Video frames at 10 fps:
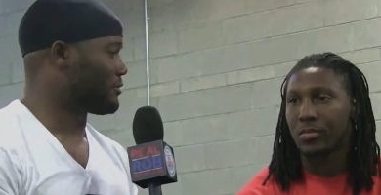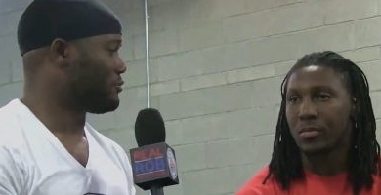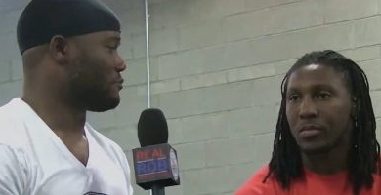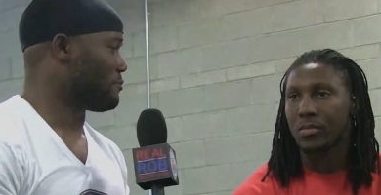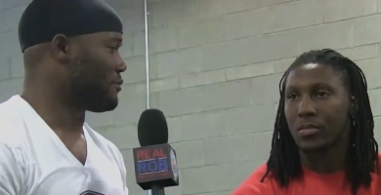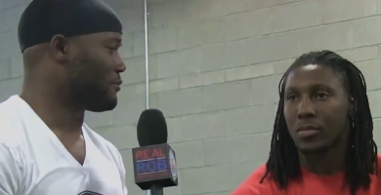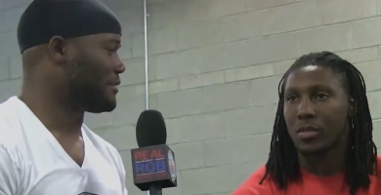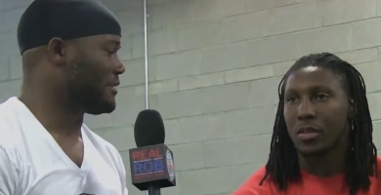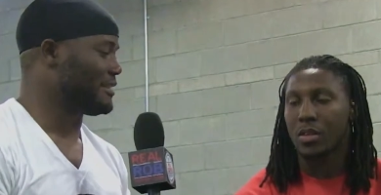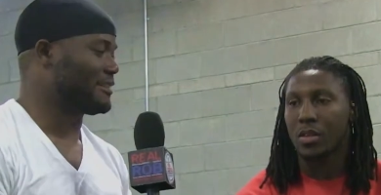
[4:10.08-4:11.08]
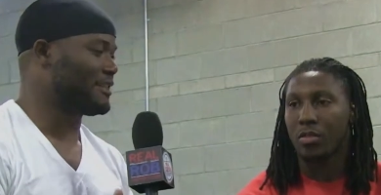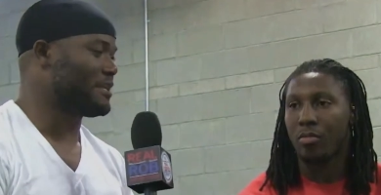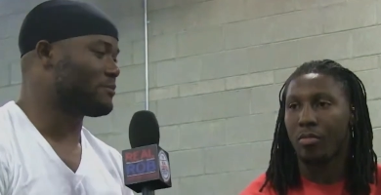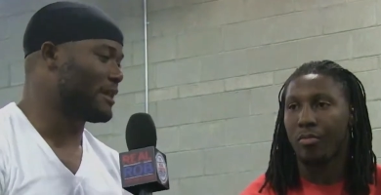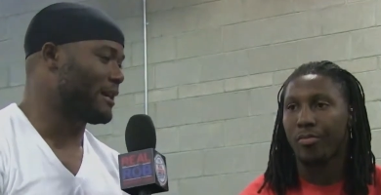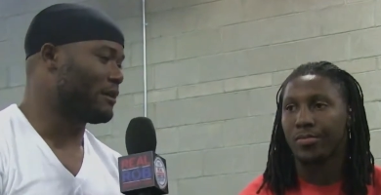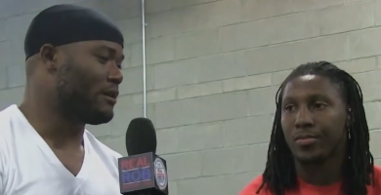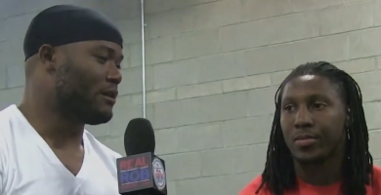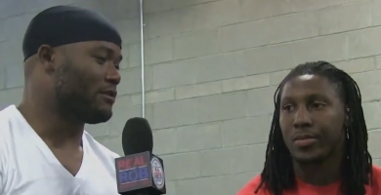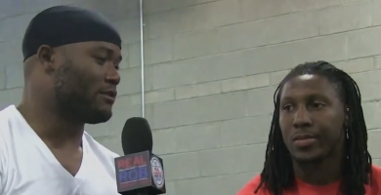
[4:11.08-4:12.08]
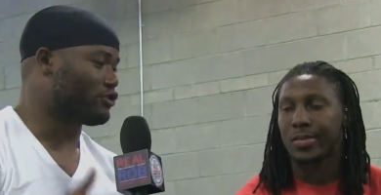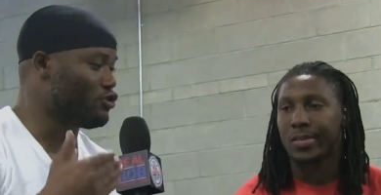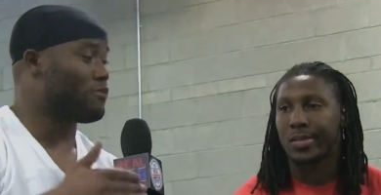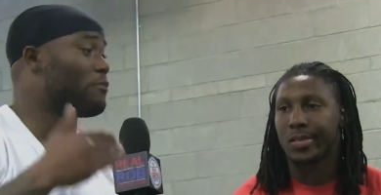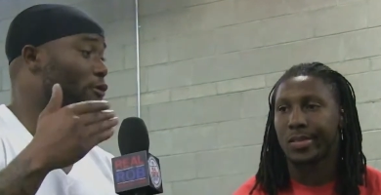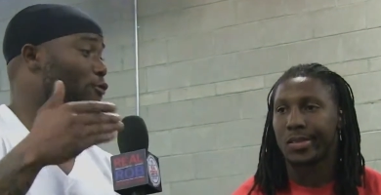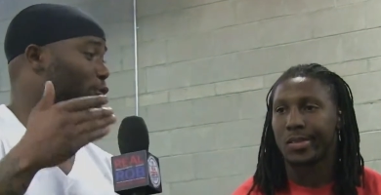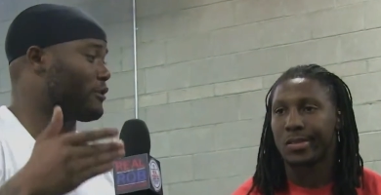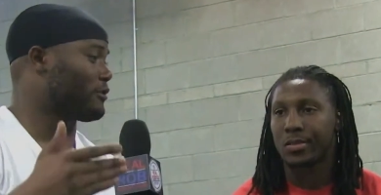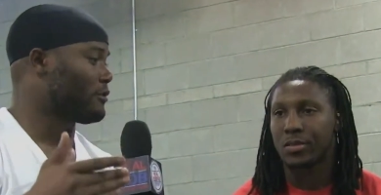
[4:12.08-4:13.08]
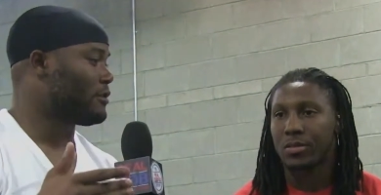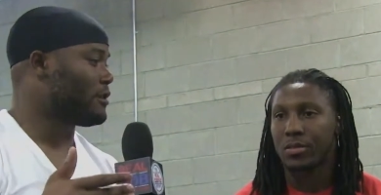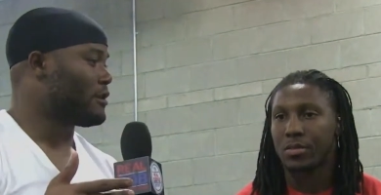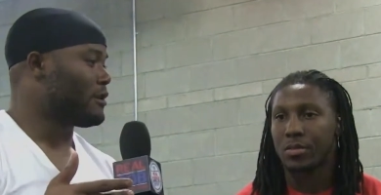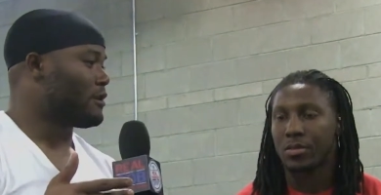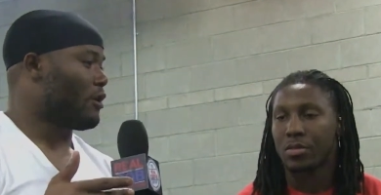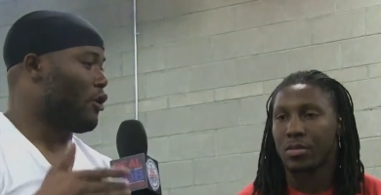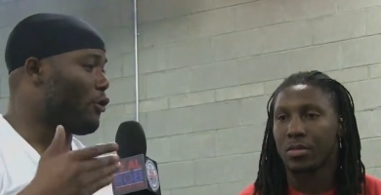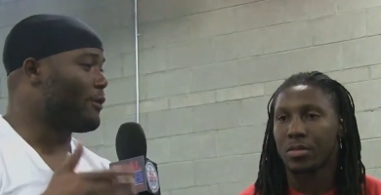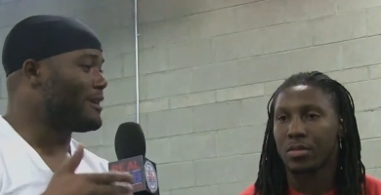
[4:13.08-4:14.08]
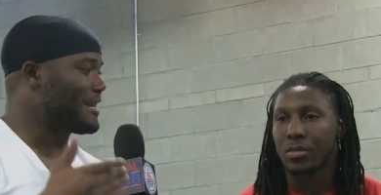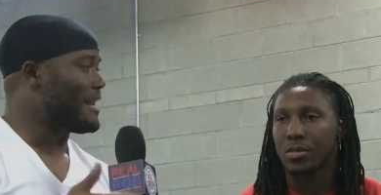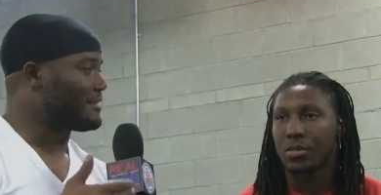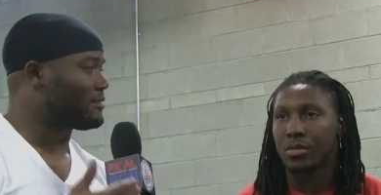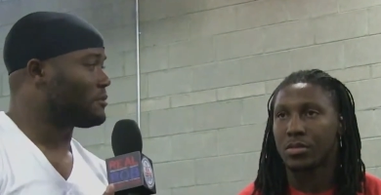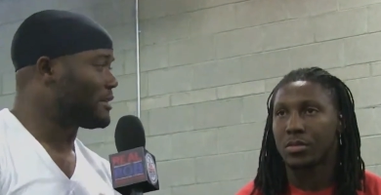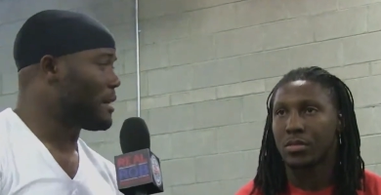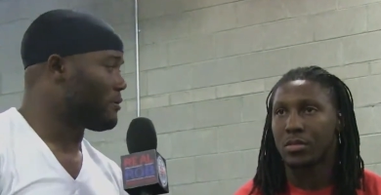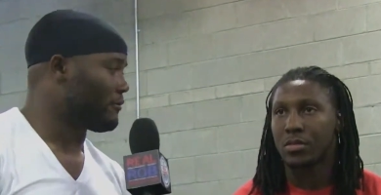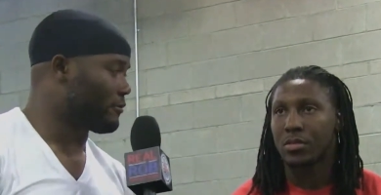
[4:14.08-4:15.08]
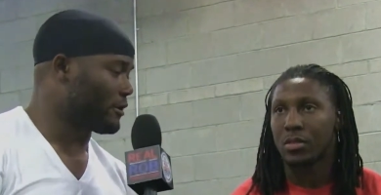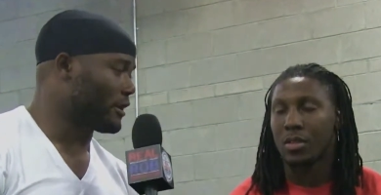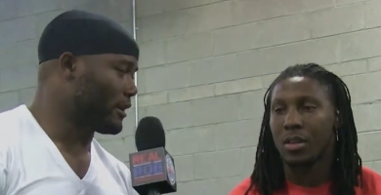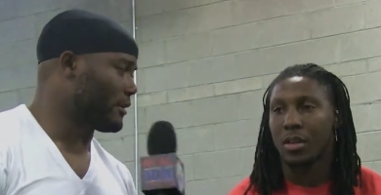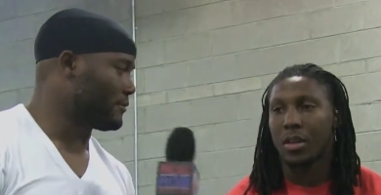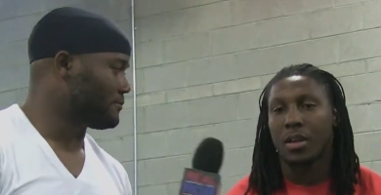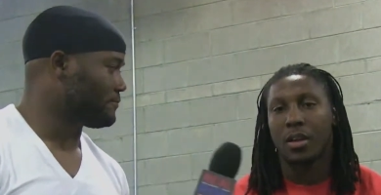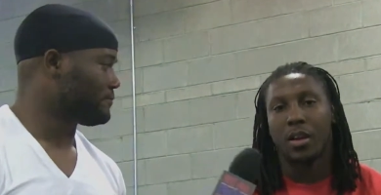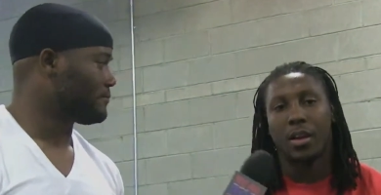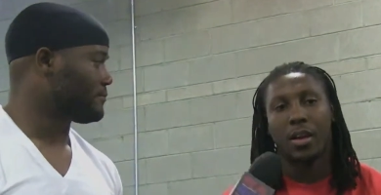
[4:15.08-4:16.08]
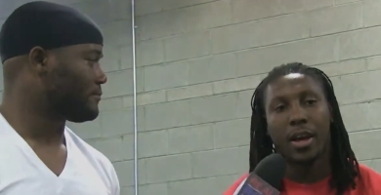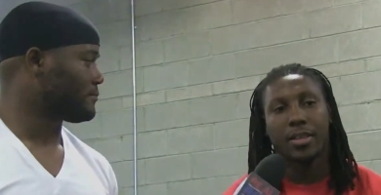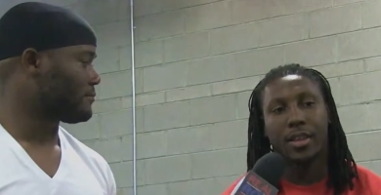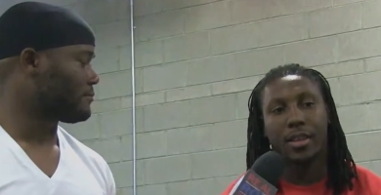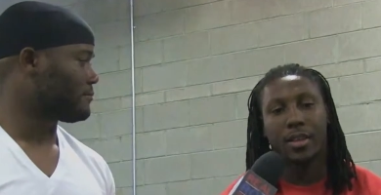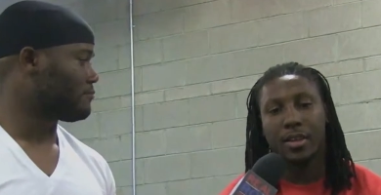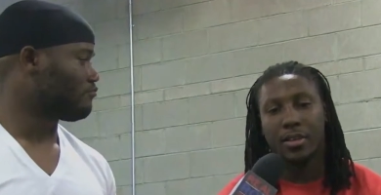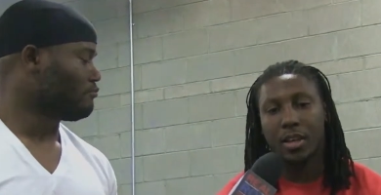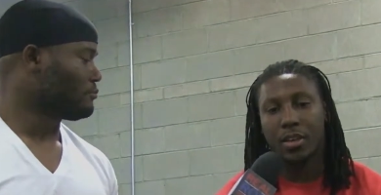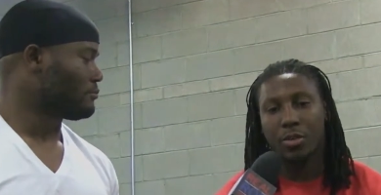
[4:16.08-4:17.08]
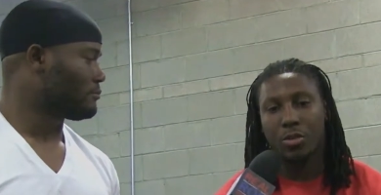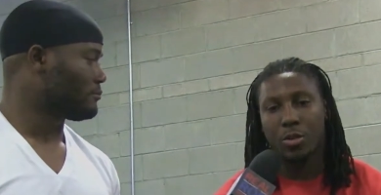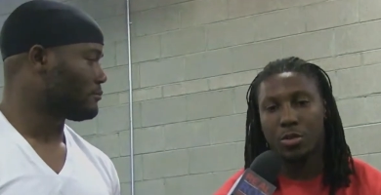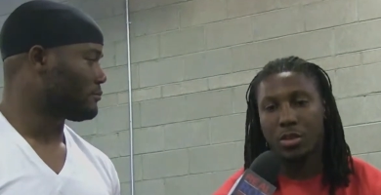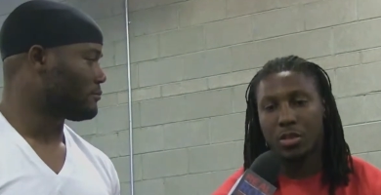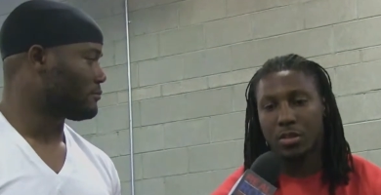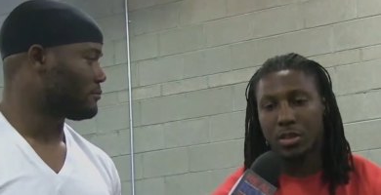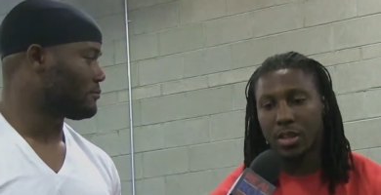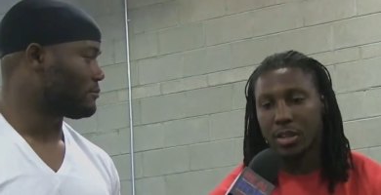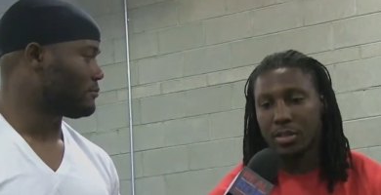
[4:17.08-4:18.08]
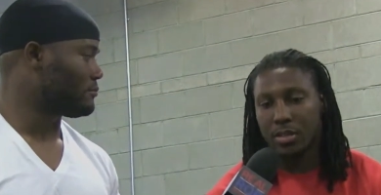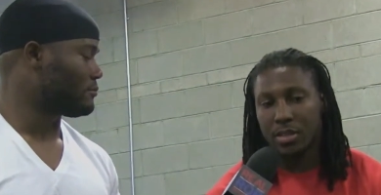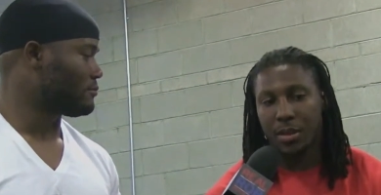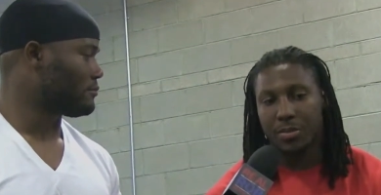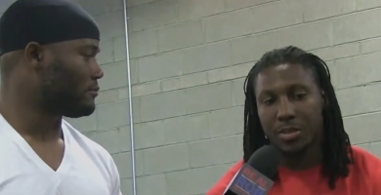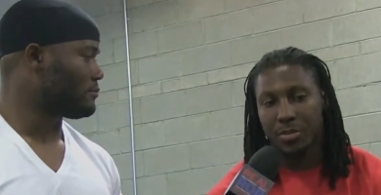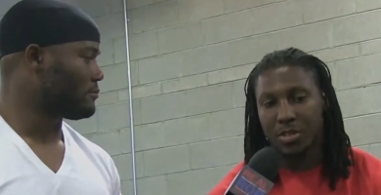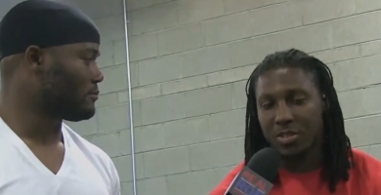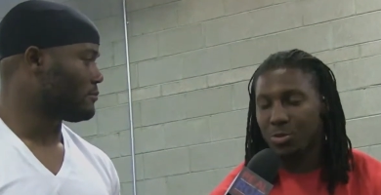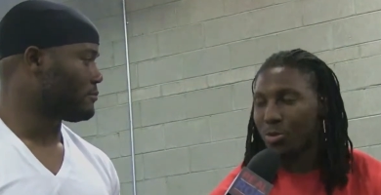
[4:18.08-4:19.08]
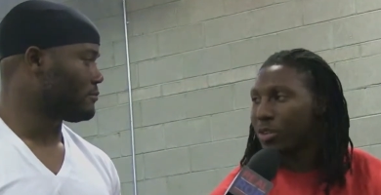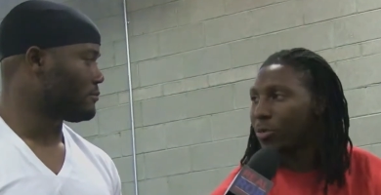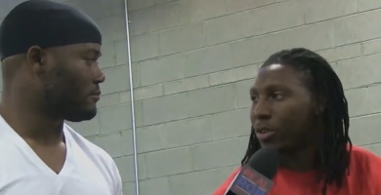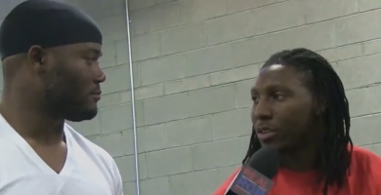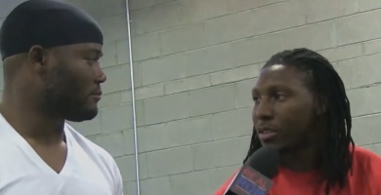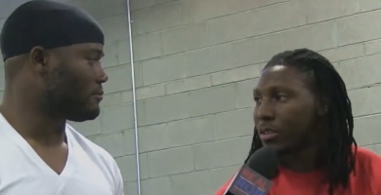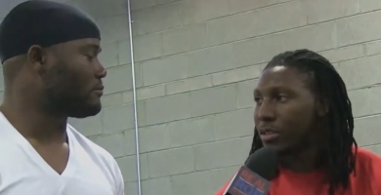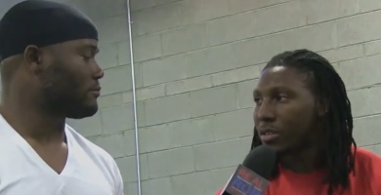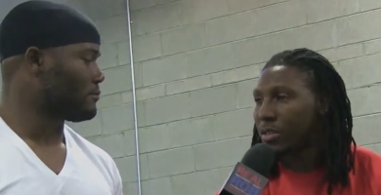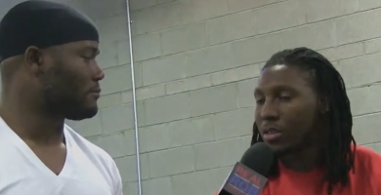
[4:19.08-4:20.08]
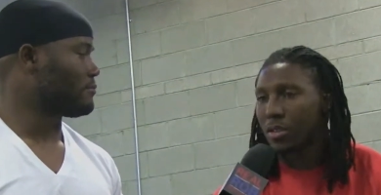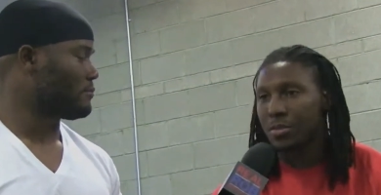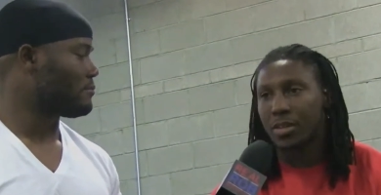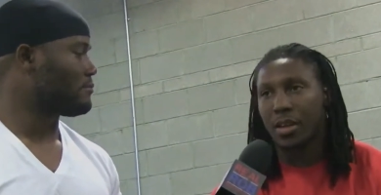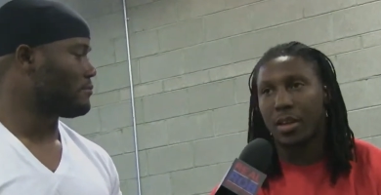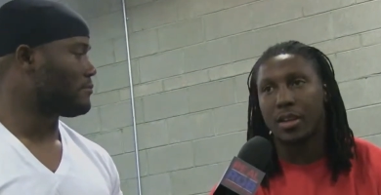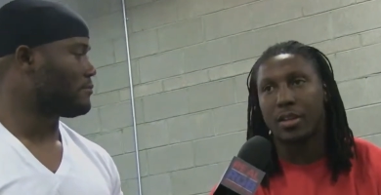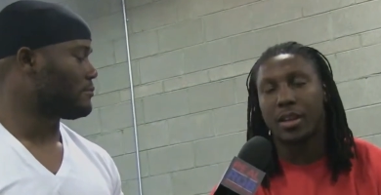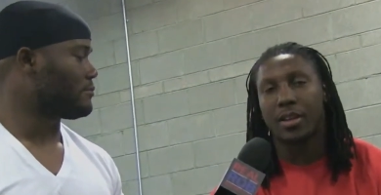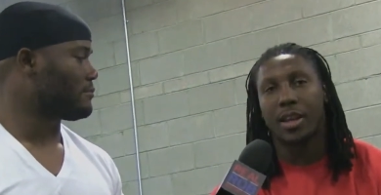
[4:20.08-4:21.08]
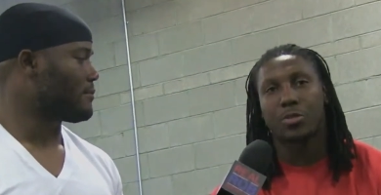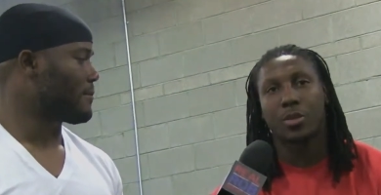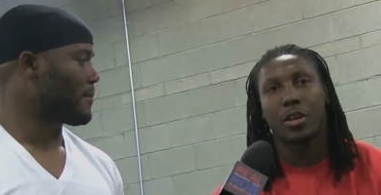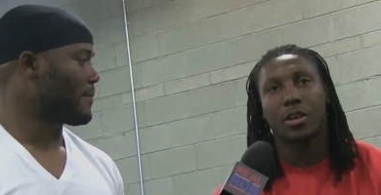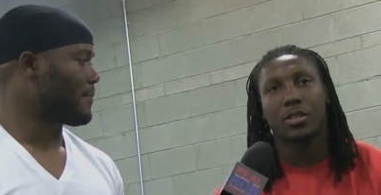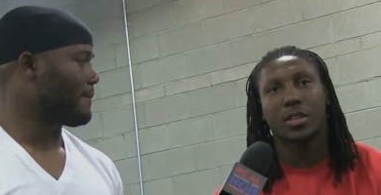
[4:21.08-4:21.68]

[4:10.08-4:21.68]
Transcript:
Speaker 1: the Super Bowl? Because it just seems like the Super Bowl winner always has some type of a run game.
Speaker 2: Uh, I think I think you throw the to get to the championship and you run to win it. You know what I'm saying? And, and that's where all